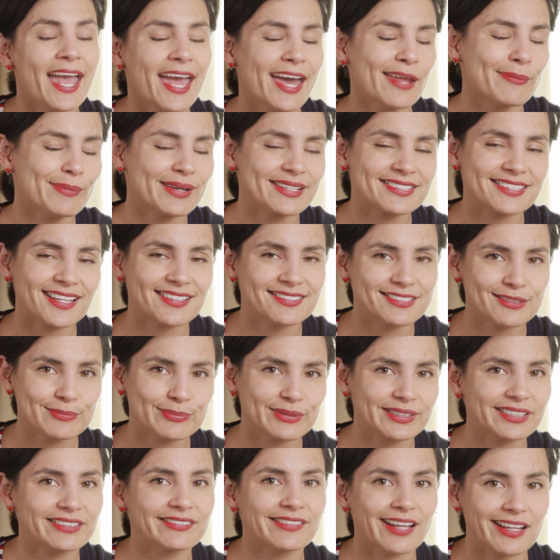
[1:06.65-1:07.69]
and makes that
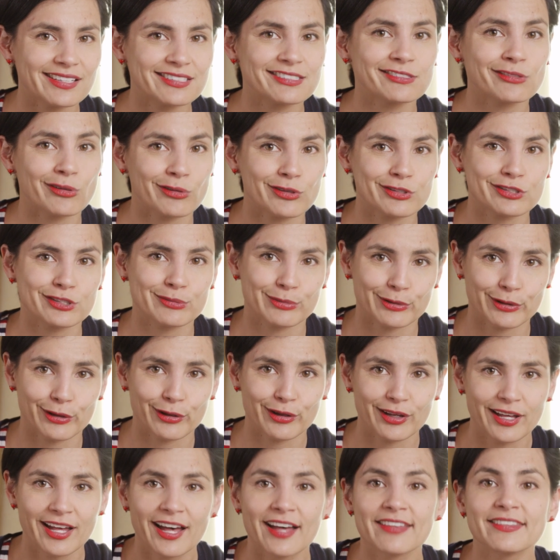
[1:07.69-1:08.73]
dimpling less
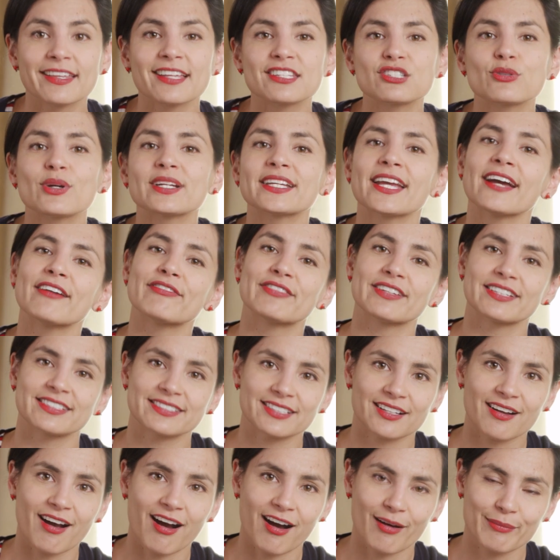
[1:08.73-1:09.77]
noticeable. That's why caffeine
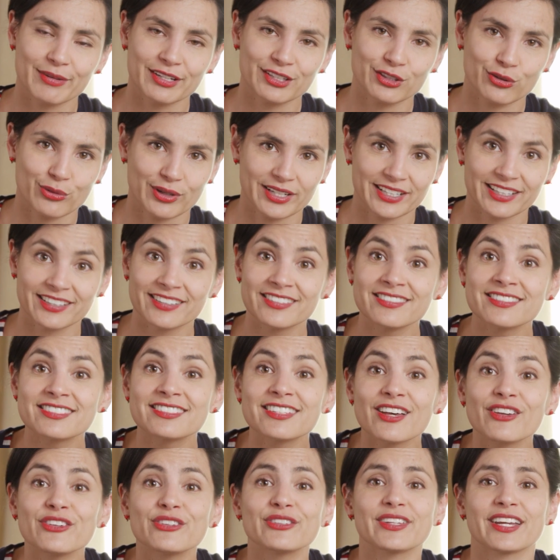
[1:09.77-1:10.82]
is a common ingredient in
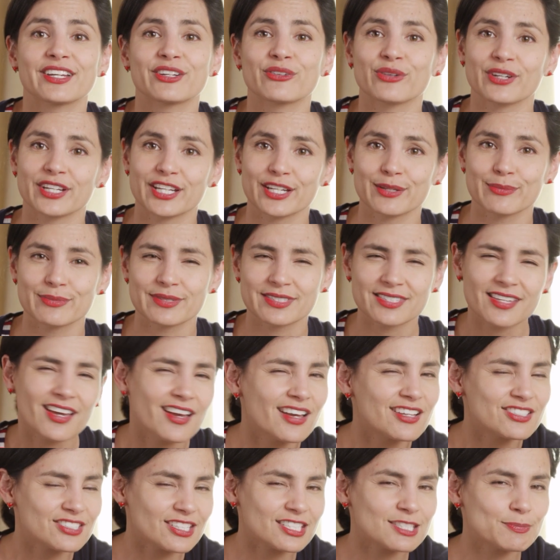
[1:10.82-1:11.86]
cellulite creams.
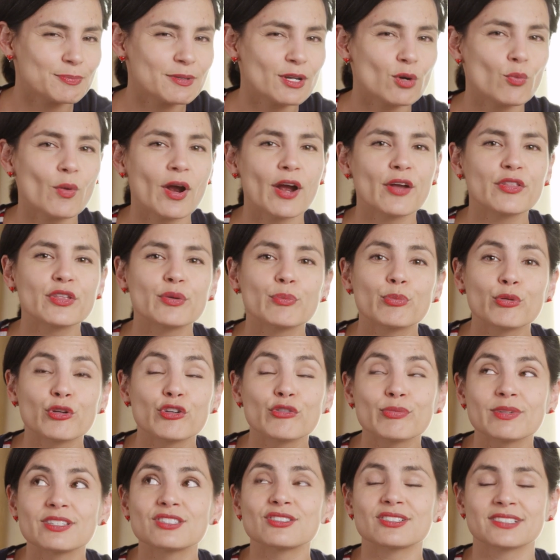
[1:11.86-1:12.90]
Just be aware the
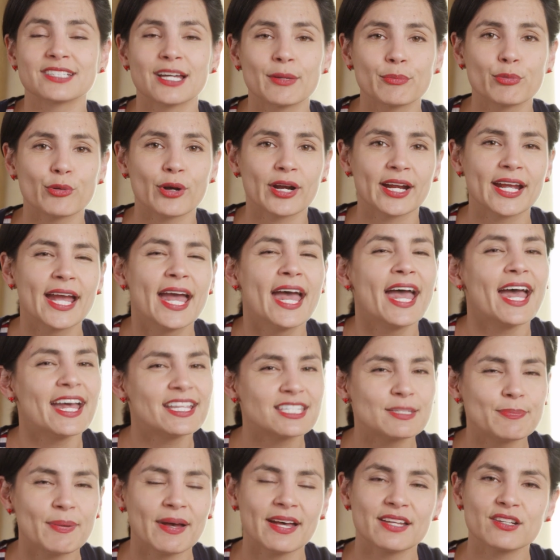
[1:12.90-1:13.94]
improvements are temporary
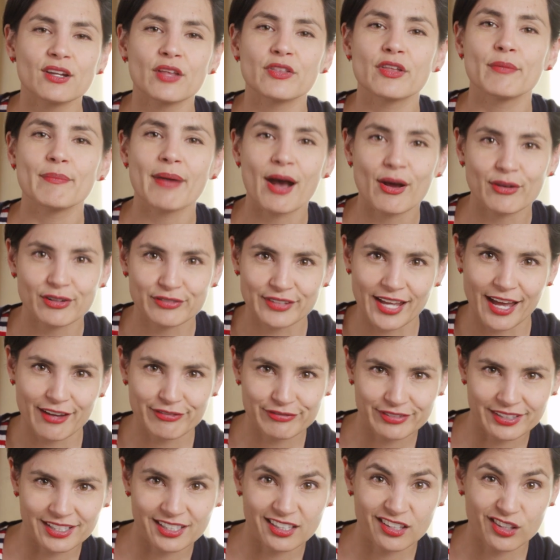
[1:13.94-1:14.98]
and depend on the amount of
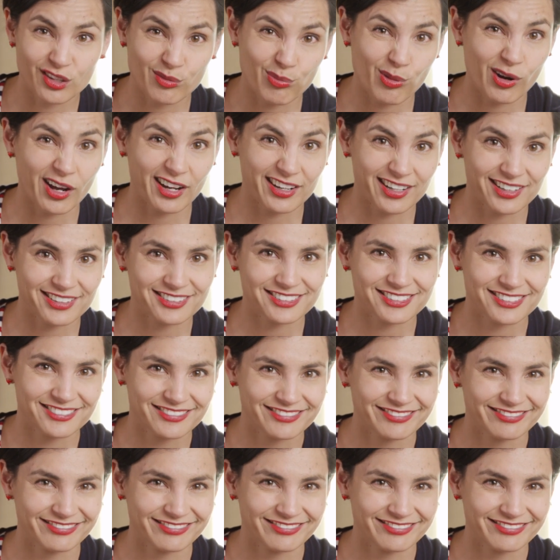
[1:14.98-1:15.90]
caffeine in the product.